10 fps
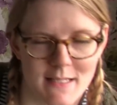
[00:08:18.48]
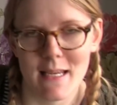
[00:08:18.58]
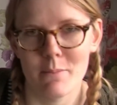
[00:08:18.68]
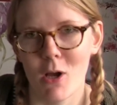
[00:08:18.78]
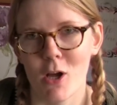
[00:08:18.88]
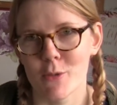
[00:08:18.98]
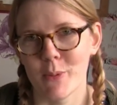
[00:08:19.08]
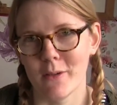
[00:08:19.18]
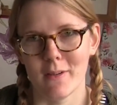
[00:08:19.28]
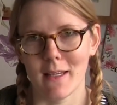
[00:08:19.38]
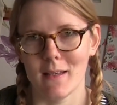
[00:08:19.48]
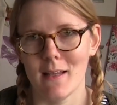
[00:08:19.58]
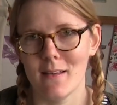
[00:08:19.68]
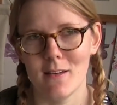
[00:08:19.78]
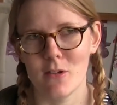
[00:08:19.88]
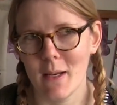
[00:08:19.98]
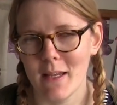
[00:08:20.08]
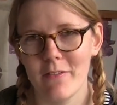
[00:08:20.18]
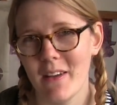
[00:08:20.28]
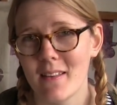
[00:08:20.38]
say March, but like it's the
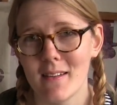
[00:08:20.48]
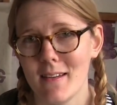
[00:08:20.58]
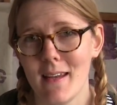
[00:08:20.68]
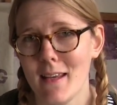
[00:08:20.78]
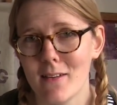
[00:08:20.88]
25th today,